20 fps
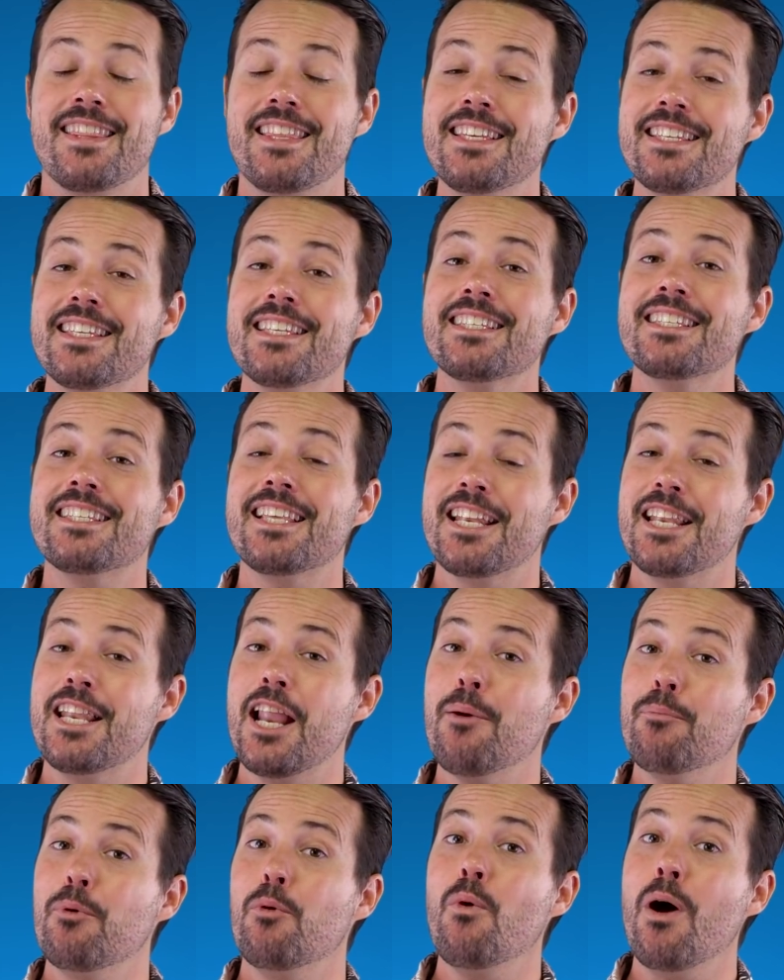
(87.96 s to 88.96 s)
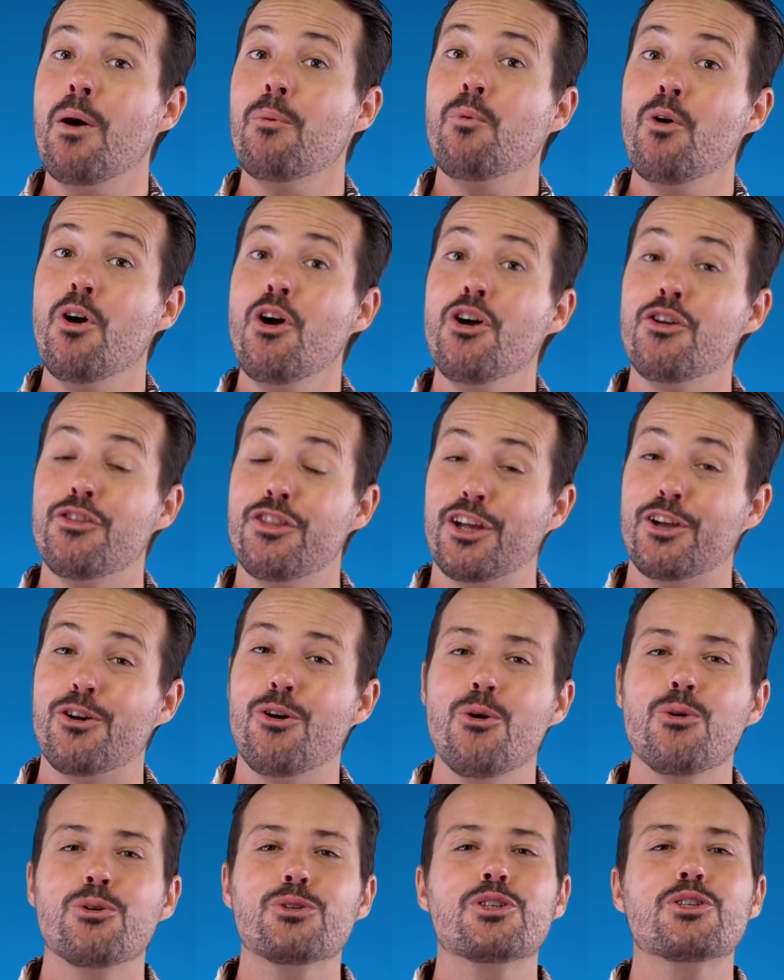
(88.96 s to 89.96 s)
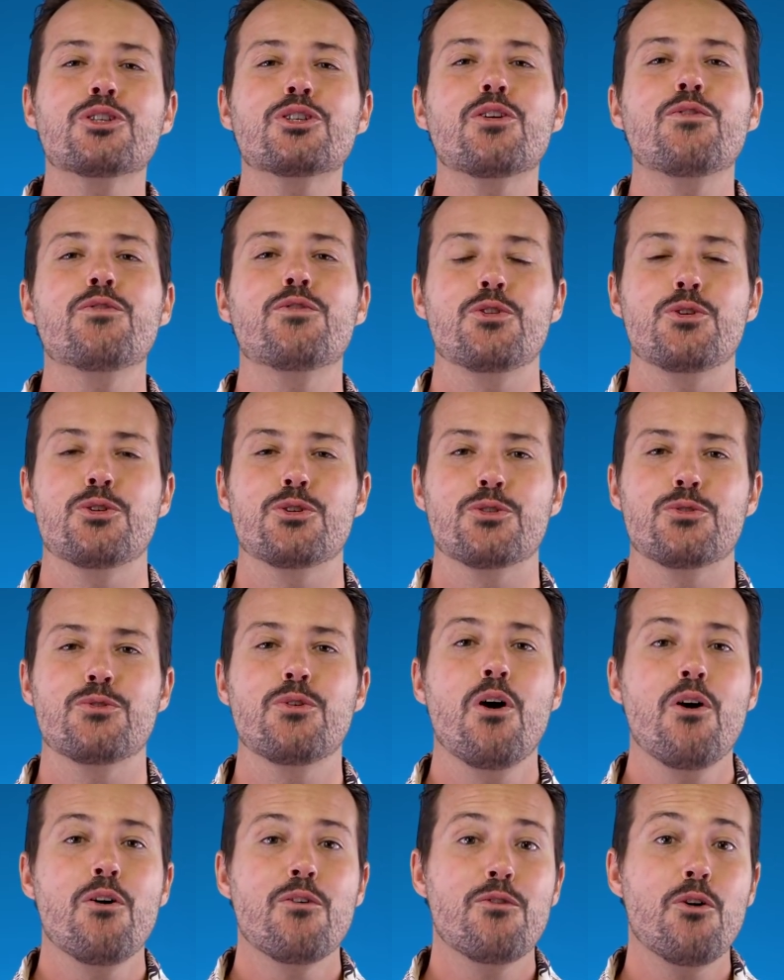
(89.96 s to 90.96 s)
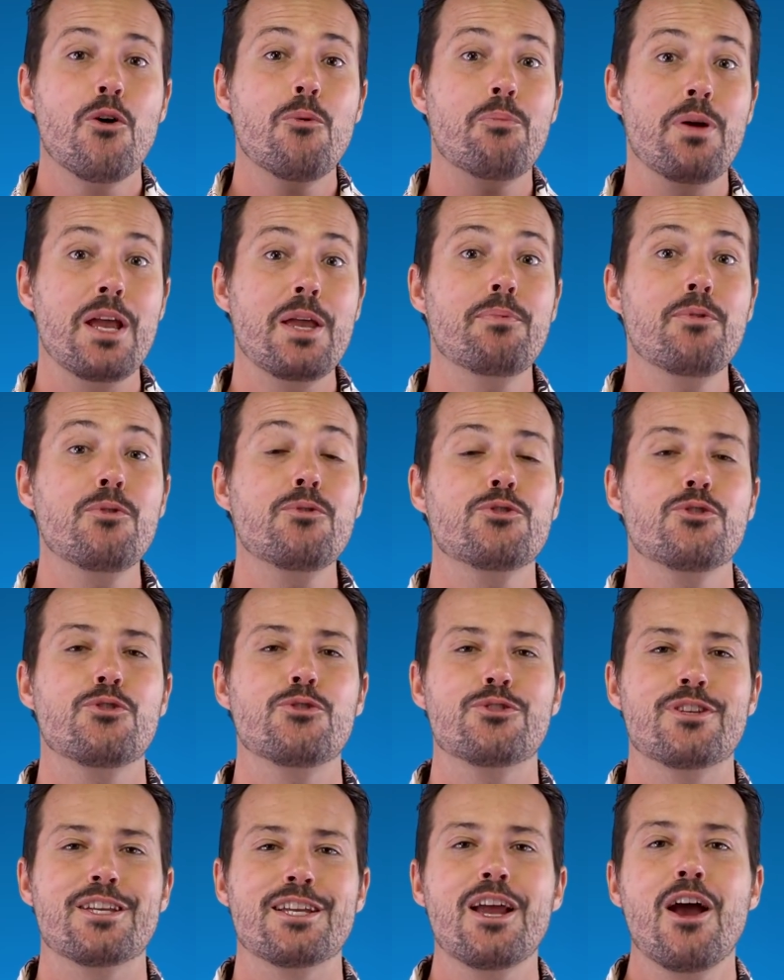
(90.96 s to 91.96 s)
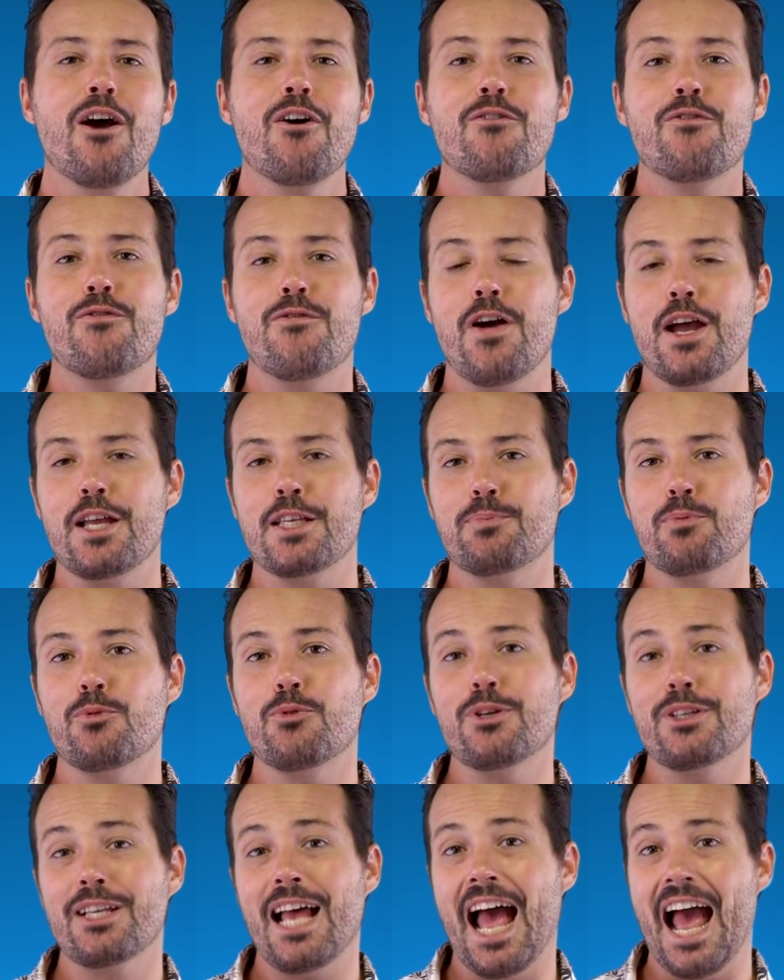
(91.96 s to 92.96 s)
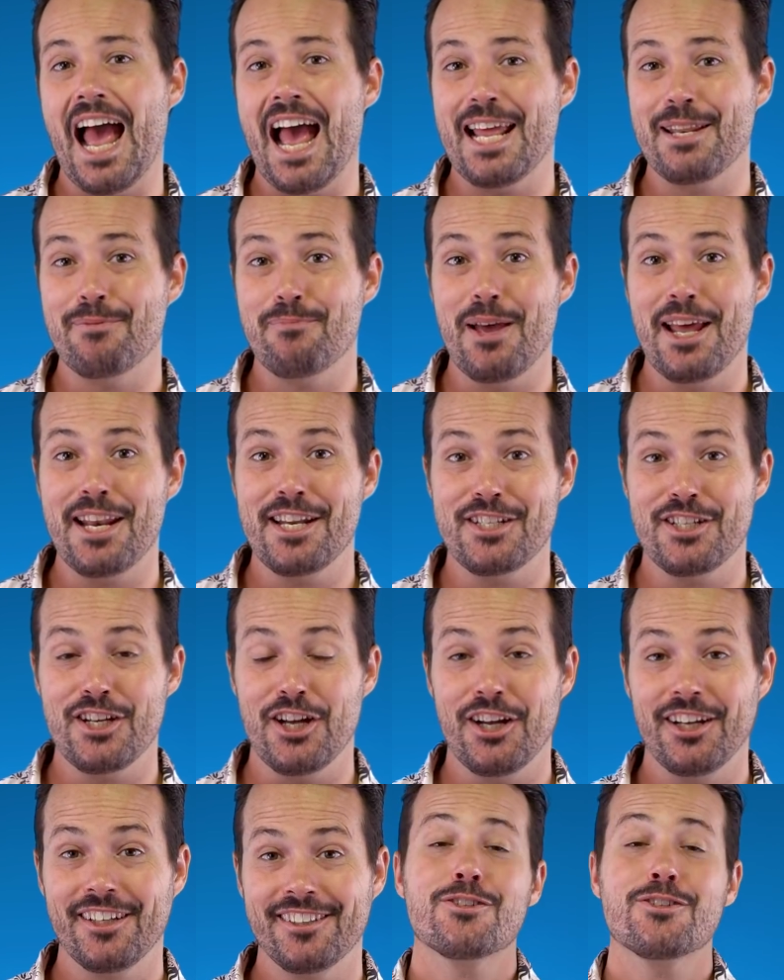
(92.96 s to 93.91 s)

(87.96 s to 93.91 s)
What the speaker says: This is the number 1 word that causes confusion for people using Facebook Ad Manager.